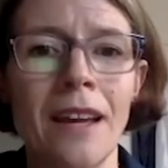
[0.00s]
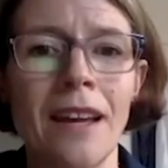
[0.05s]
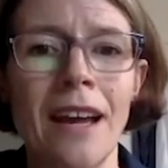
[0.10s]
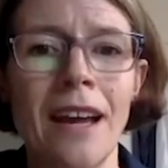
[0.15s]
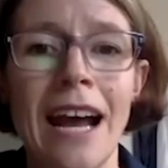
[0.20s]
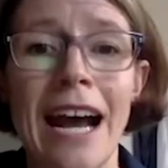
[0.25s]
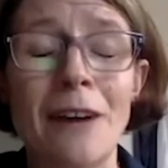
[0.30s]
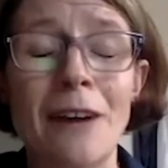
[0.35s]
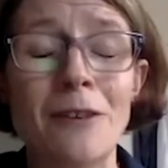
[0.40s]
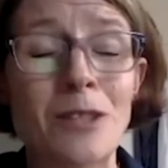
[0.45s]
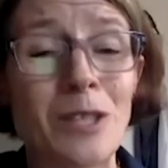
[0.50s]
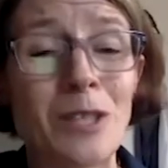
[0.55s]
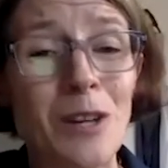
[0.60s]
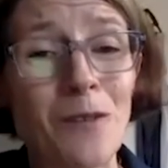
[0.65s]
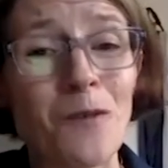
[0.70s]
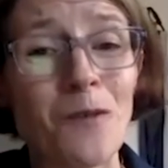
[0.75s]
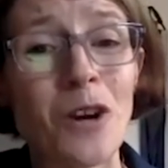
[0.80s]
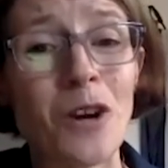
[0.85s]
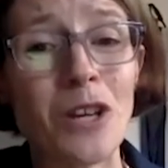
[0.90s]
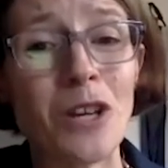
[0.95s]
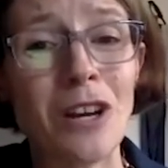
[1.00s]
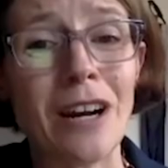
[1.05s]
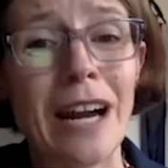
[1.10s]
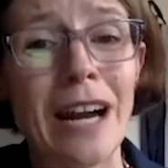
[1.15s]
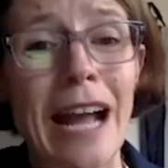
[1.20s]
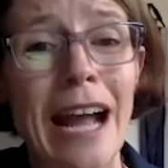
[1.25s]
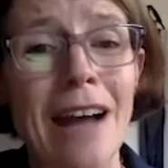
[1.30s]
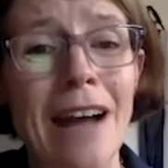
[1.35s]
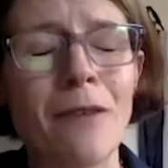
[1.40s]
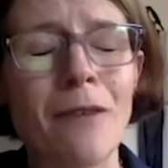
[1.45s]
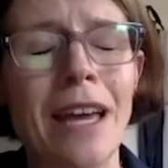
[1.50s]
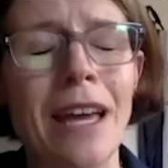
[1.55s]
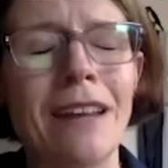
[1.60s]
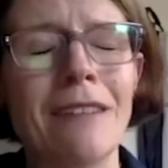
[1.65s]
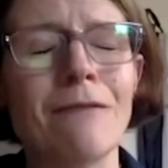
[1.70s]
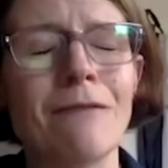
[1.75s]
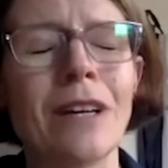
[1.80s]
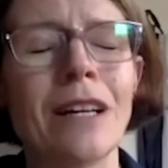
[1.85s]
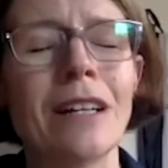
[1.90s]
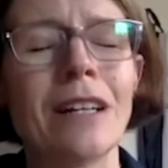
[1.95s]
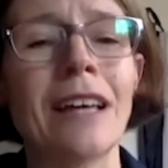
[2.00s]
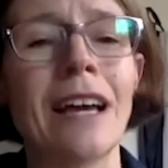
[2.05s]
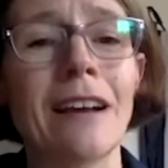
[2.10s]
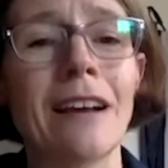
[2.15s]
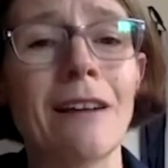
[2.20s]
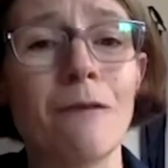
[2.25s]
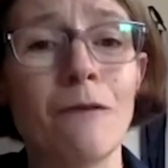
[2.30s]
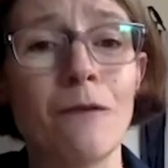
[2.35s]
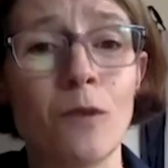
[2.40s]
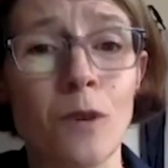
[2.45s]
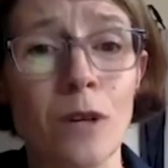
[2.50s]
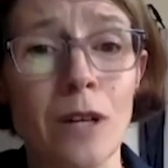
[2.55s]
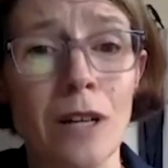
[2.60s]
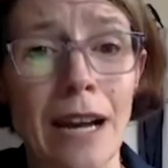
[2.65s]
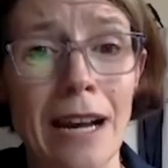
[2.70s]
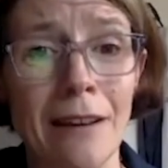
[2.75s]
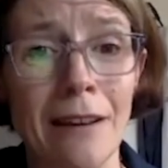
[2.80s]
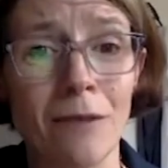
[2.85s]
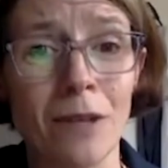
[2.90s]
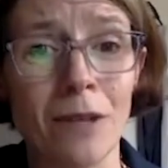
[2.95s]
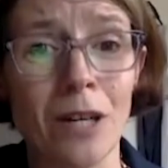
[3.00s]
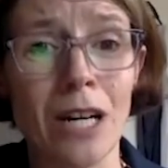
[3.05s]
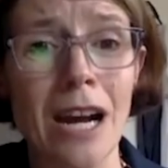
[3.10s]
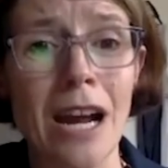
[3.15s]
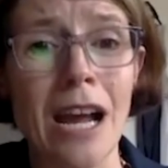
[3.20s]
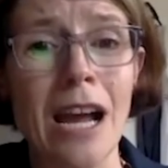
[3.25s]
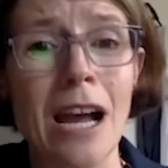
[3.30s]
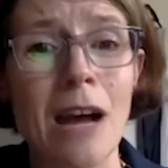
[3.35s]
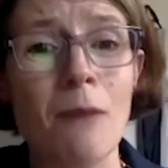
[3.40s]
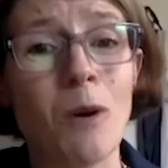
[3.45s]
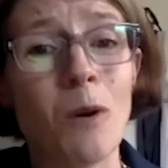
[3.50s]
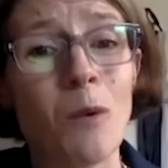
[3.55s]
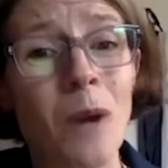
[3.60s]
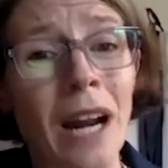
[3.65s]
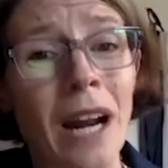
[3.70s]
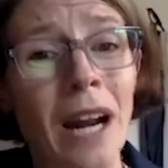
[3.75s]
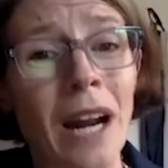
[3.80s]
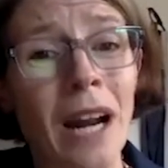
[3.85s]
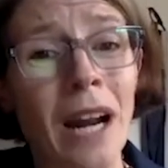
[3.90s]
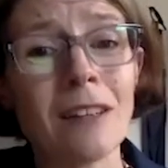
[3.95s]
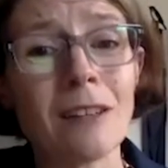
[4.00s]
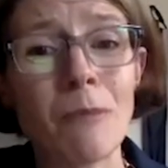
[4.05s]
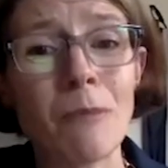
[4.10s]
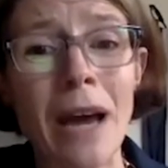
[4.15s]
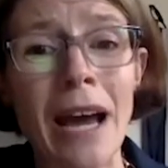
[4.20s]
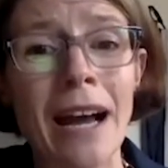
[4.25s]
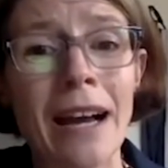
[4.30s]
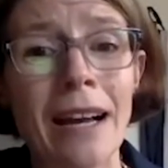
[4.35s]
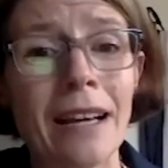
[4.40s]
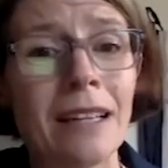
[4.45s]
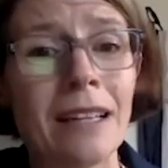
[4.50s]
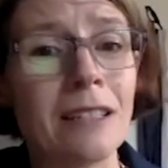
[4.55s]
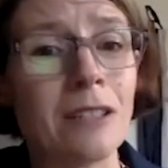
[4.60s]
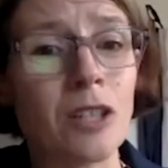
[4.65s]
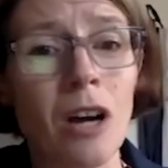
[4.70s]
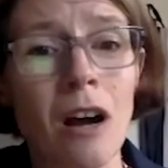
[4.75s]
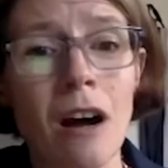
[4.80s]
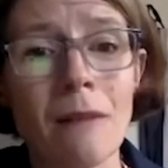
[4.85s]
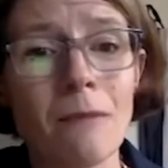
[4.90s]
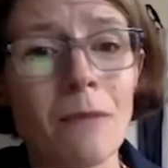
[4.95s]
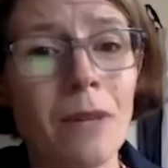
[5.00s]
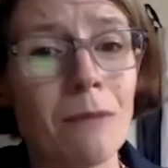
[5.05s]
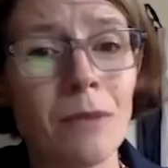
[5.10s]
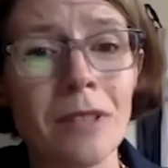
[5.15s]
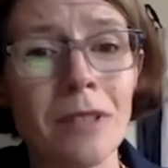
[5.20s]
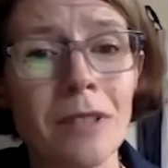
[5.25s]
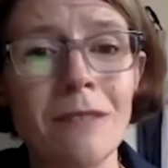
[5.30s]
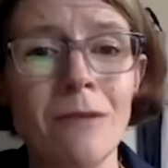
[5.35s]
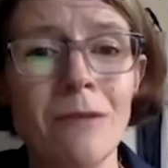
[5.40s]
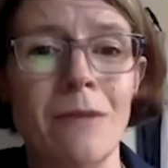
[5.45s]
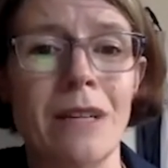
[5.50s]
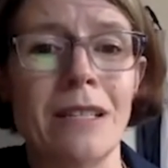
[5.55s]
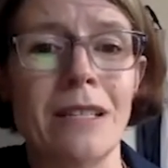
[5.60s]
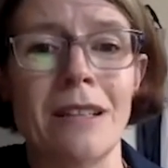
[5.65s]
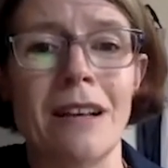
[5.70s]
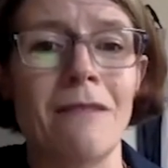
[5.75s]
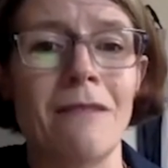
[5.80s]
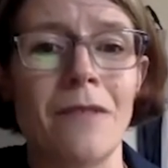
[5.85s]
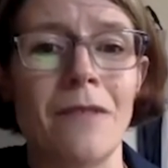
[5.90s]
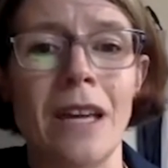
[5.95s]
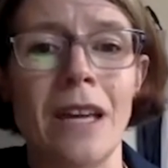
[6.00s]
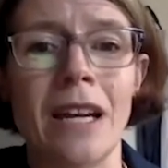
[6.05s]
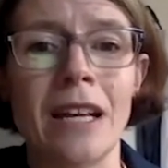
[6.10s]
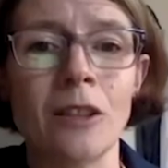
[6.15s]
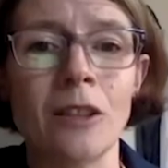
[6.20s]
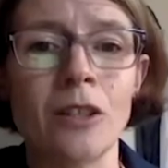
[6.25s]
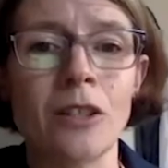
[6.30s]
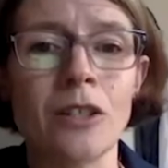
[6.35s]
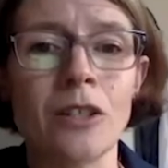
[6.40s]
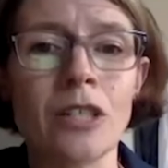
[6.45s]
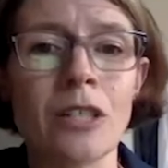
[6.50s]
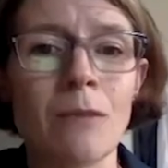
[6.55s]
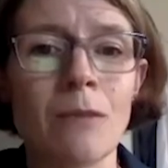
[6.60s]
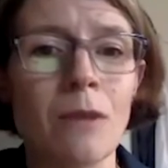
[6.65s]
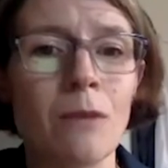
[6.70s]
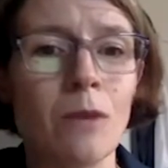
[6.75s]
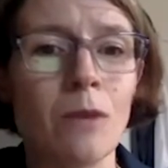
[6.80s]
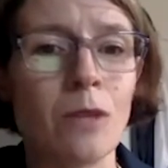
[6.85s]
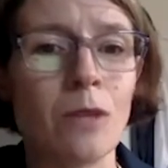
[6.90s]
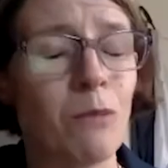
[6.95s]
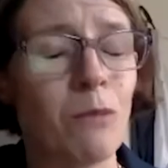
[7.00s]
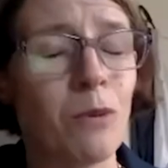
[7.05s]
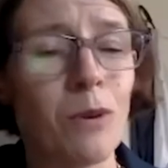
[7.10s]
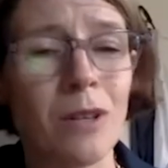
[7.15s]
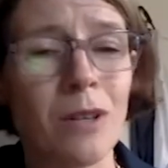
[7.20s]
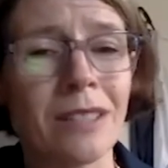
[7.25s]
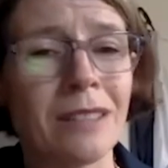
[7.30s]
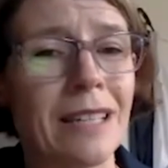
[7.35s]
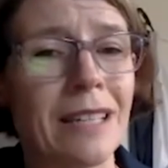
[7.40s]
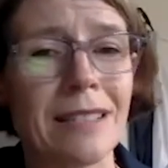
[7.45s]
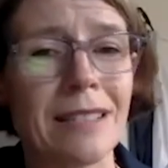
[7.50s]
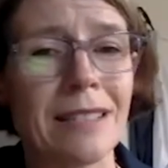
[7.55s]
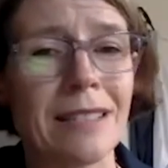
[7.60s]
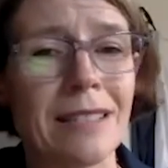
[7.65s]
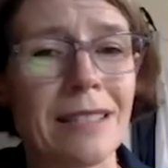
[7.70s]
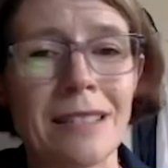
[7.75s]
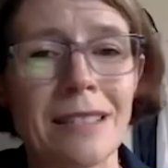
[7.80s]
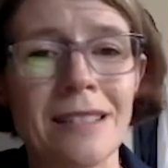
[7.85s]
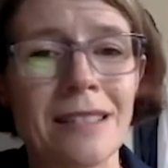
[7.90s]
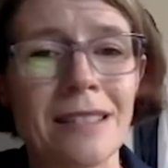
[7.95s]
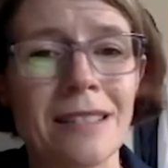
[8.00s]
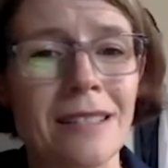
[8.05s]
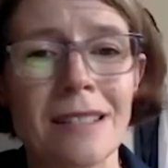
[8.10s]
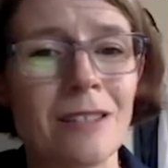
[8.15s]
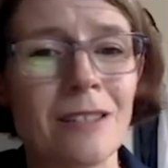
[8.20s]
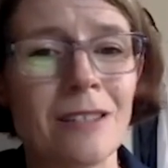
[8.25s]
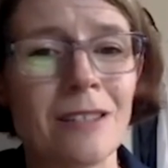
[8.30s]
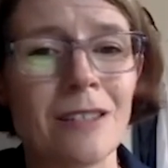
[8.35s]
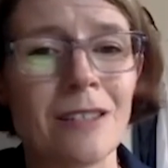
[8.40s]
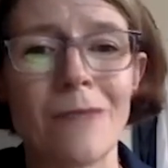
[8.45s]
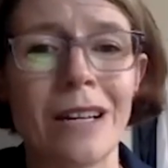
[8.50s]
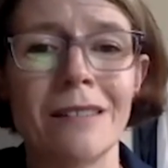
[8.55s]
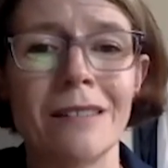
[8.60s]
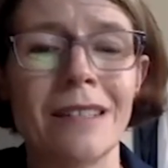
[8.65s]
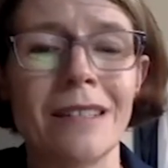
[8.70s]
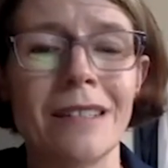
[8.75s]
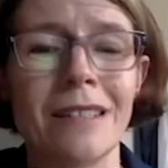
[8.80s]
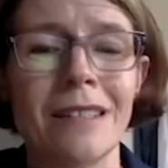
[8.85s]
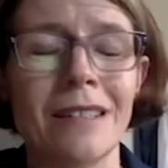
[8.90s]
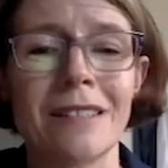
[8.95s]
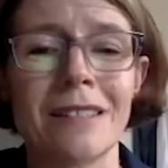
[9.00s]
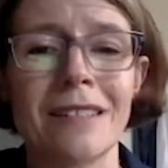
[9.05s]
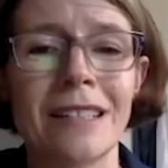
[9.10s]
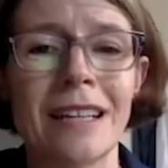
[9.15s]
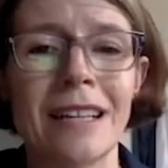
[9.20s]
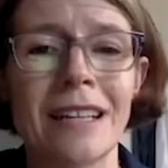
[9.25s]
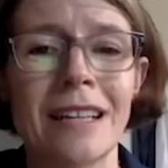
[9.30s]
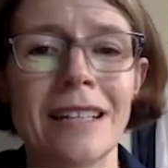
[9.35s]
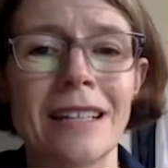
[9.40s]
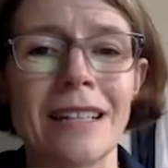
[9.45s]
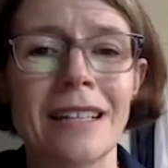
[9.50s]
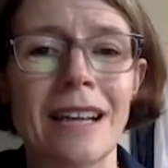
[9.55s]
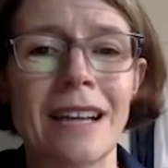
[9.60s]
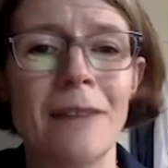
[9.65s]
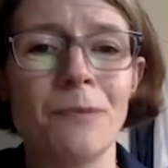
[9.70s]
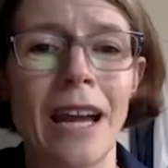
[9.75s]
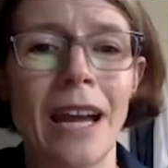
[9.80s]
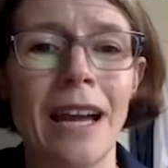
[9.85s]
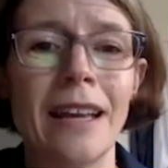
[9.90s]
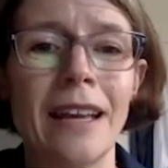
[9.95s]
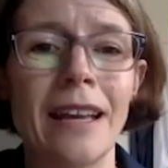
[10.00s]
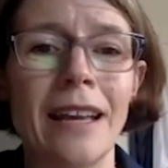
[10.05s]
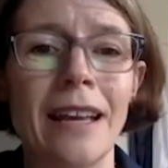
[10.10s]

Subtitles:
I was there for a year and a half, and it felt like forever. But when I look back, it taught me to believe in myself, and I learned some of the most important lessons and skills of my career during that time.